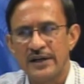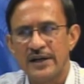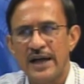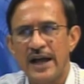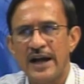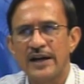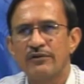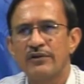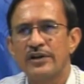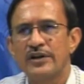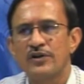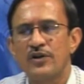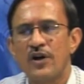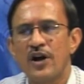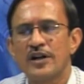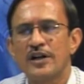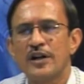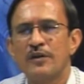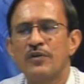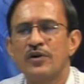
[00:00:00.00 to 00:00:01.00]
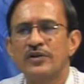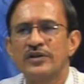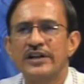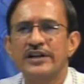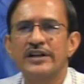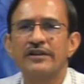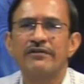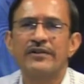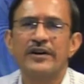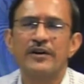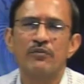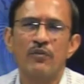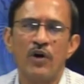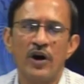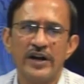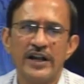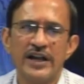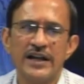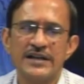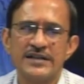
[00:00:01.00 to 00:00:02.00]
And we talked about the different
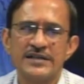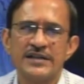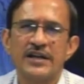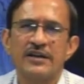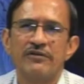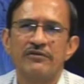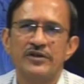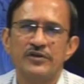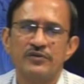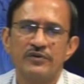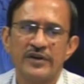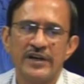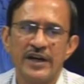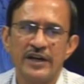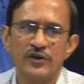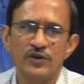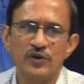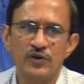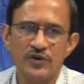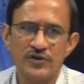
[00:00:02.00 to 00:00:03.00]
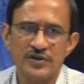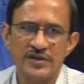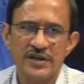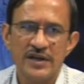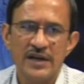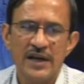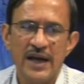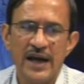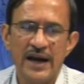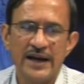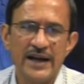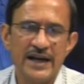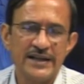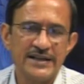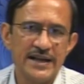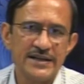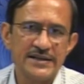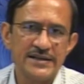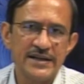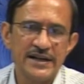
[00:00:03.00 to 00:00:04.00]
models which we can use, and as
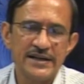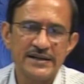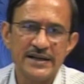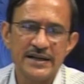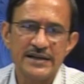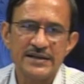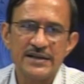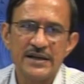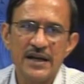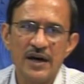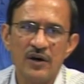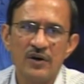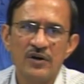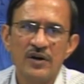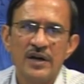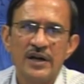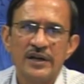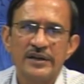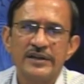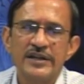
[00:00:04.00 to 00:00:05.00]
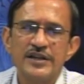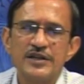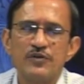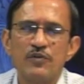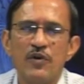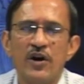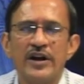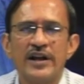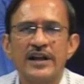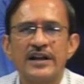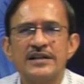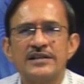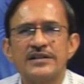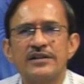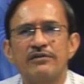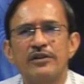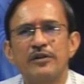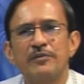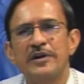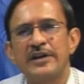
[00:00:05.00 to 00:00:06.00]
I said just now, these models
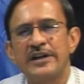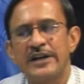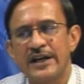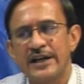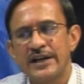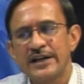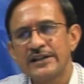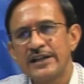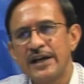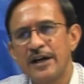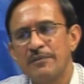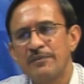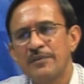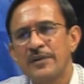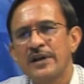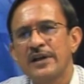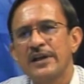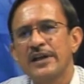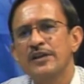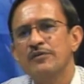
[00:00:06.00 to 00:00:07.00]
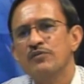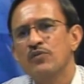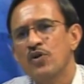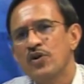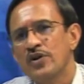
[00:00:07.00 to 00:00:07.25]
will be taken up in more